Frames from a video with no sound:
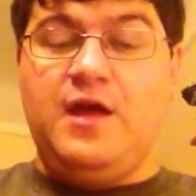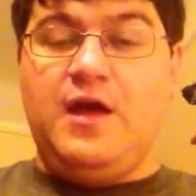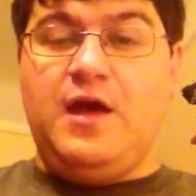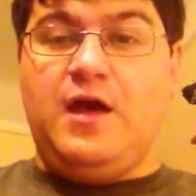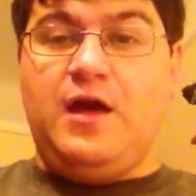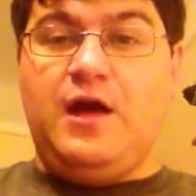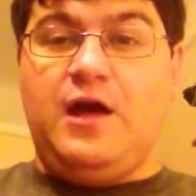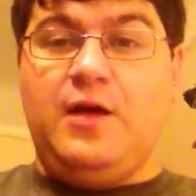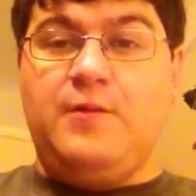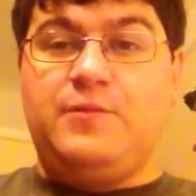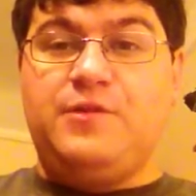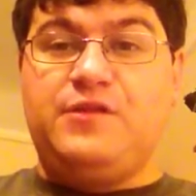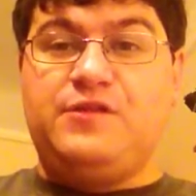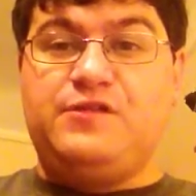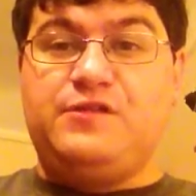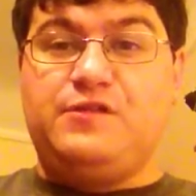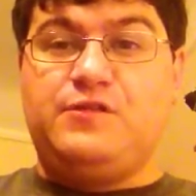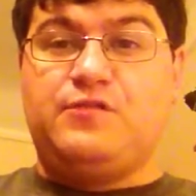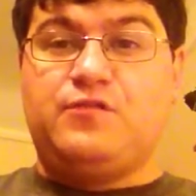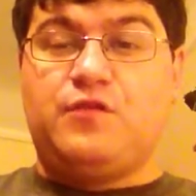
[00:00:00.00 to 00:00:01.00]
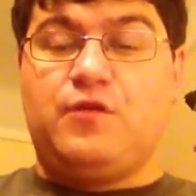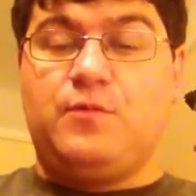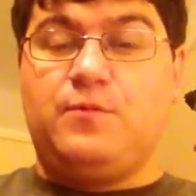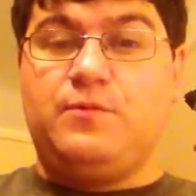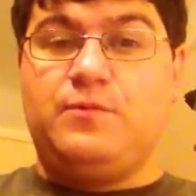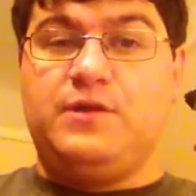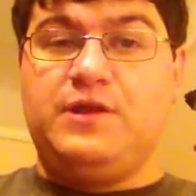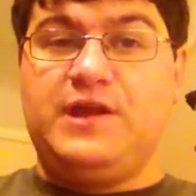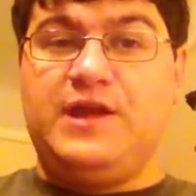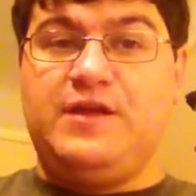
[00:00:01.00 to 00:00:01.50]
But this is from
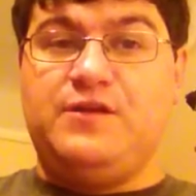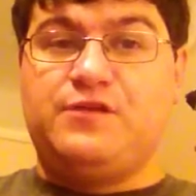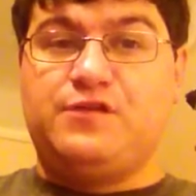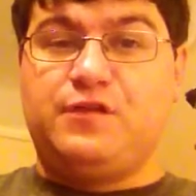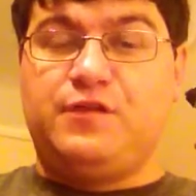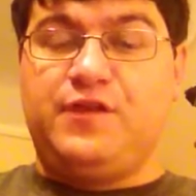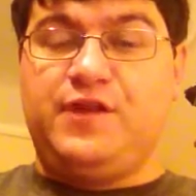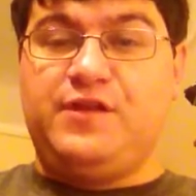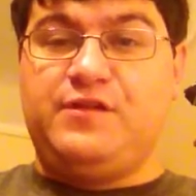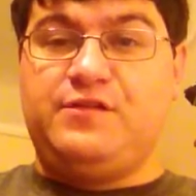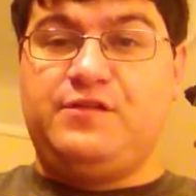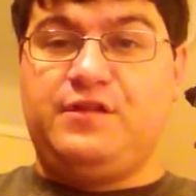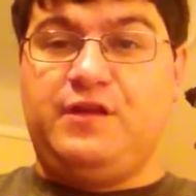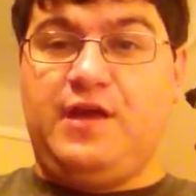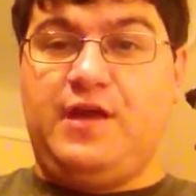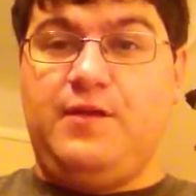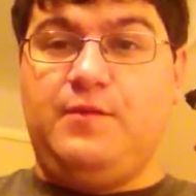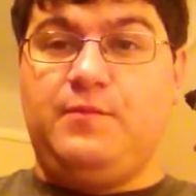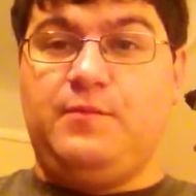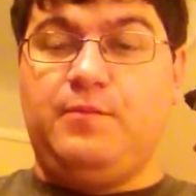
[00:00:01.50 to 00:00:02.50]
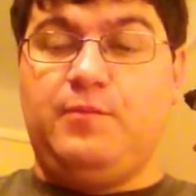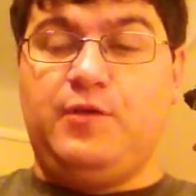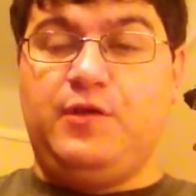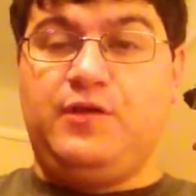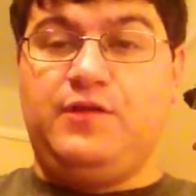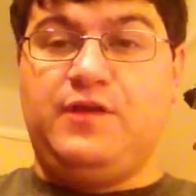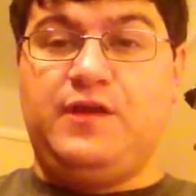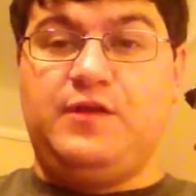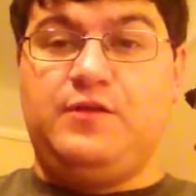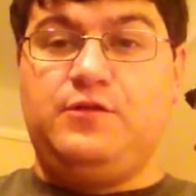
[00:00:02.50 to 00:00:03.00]
leaks on the internet,
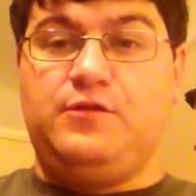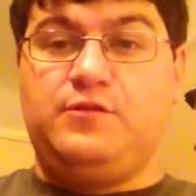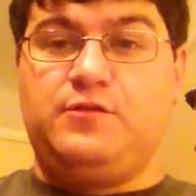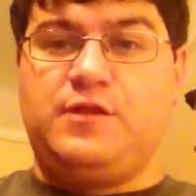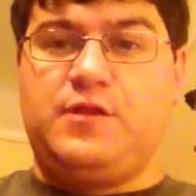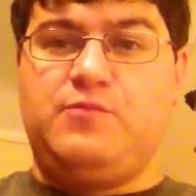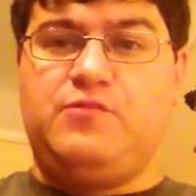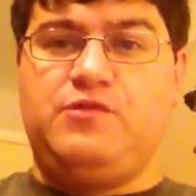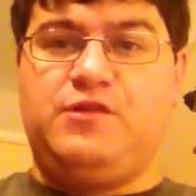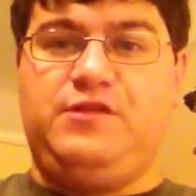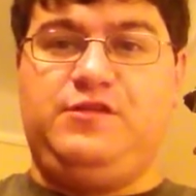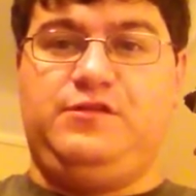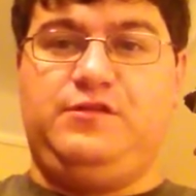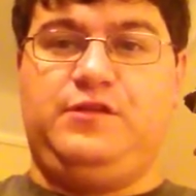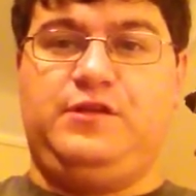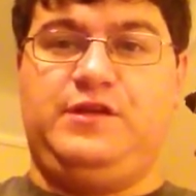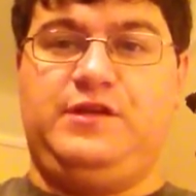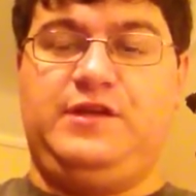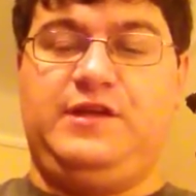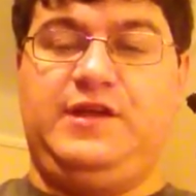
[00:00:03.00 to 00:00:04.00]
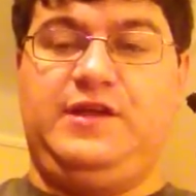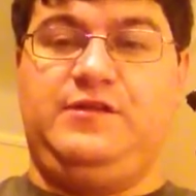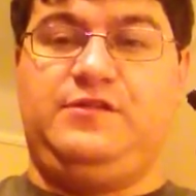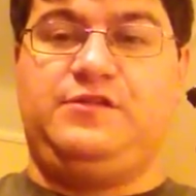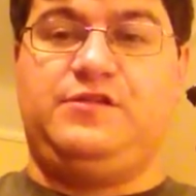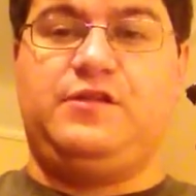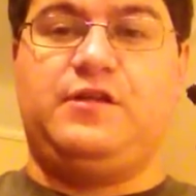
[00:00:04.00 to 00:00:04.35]
but they're pretty solid leaks.